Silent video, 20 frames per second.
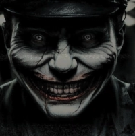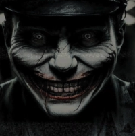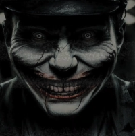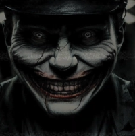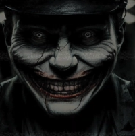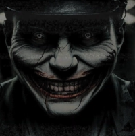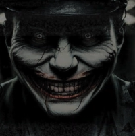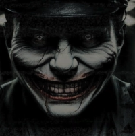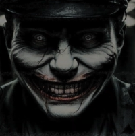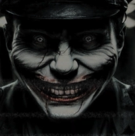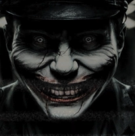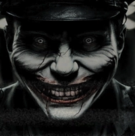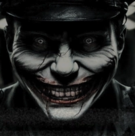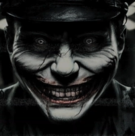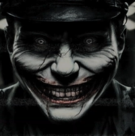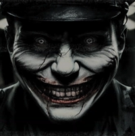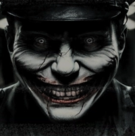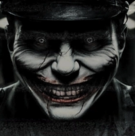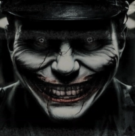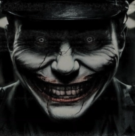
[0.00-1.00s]
along with
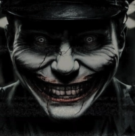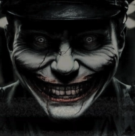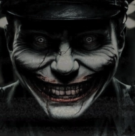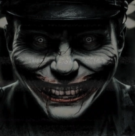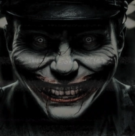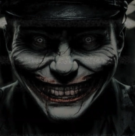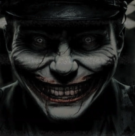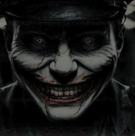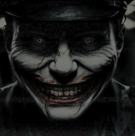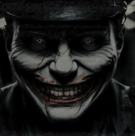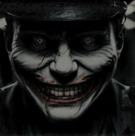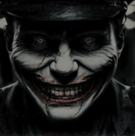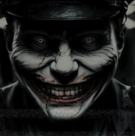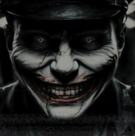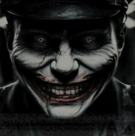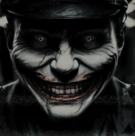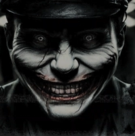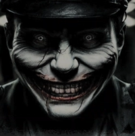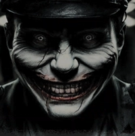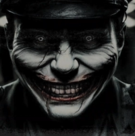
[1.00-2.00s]
fare for the trains
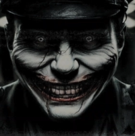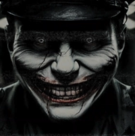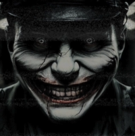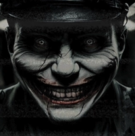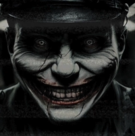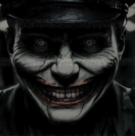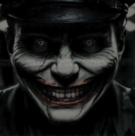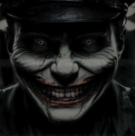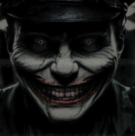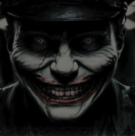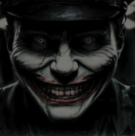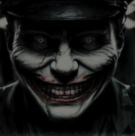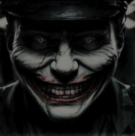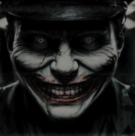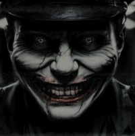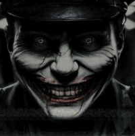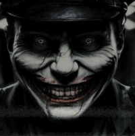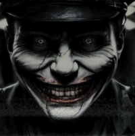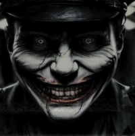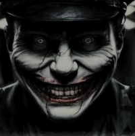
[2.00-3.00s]
and buses, and
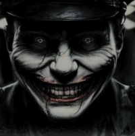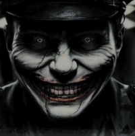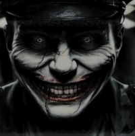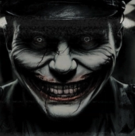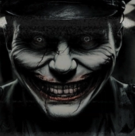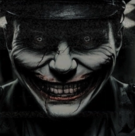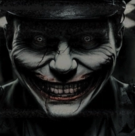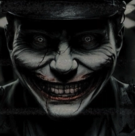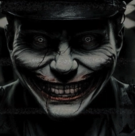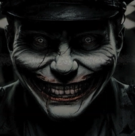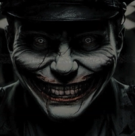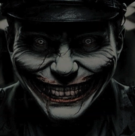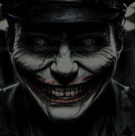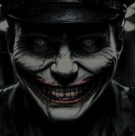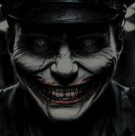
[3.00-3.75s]
told to have fun.